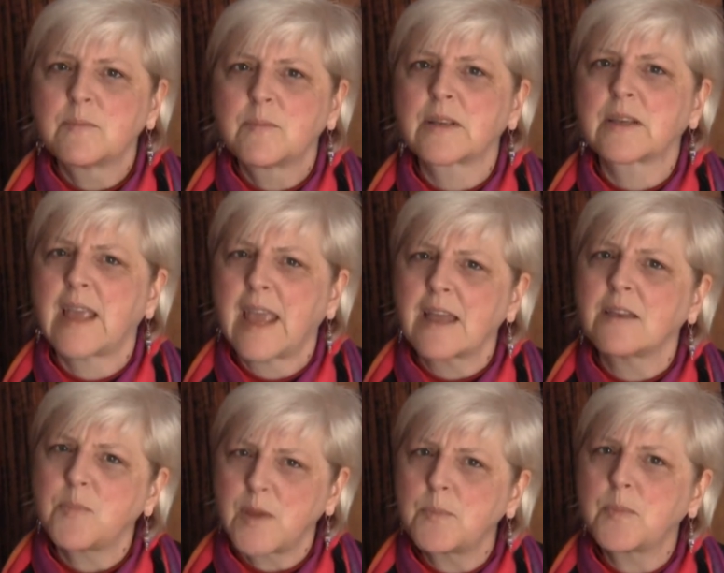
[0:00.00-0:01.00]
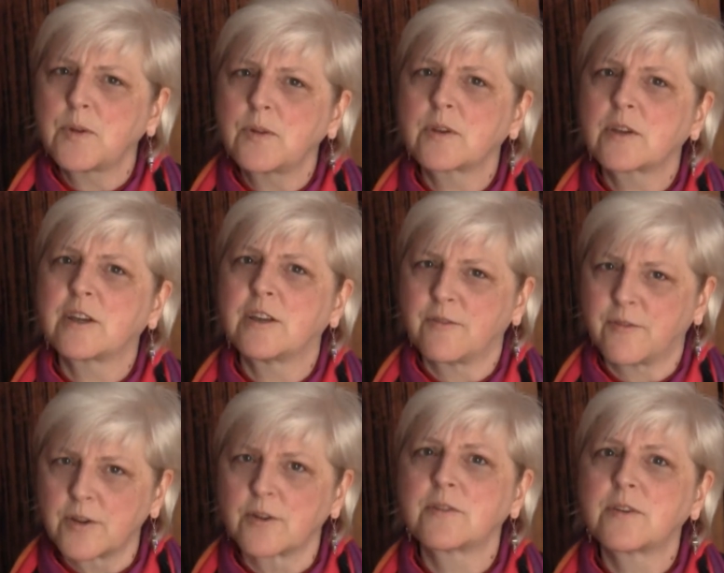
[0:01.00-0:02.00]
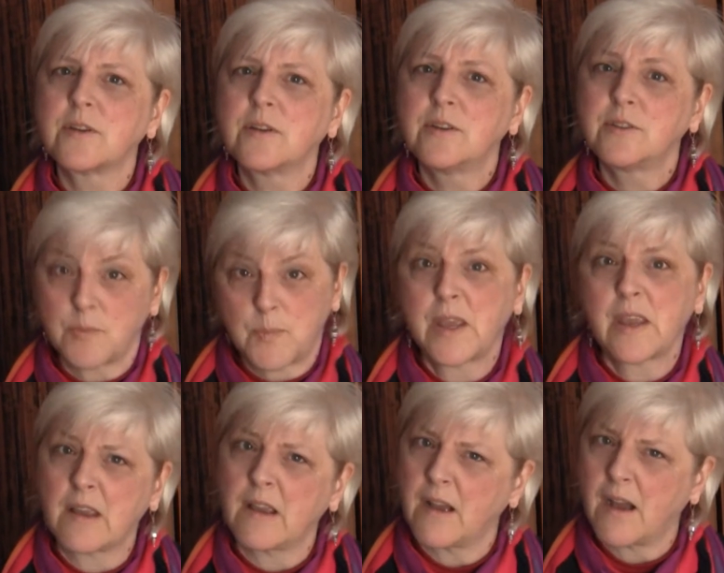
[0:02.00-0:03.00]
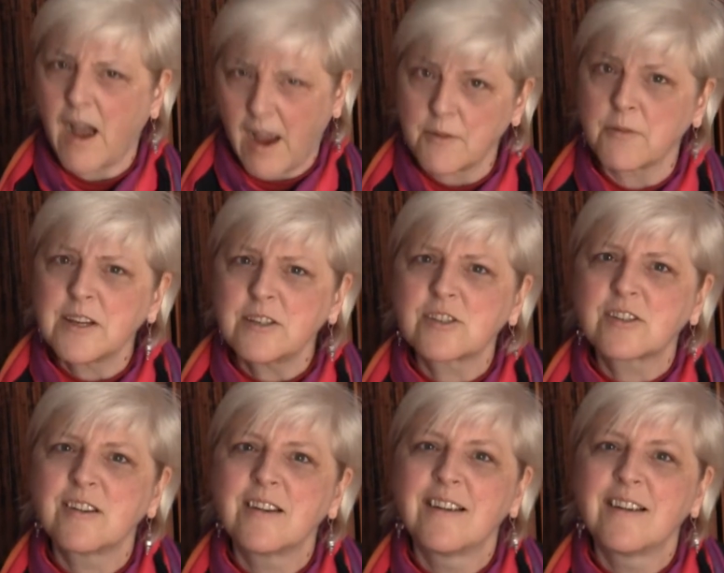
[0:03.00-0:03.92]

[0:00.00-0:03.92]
but can people convert to being Irish?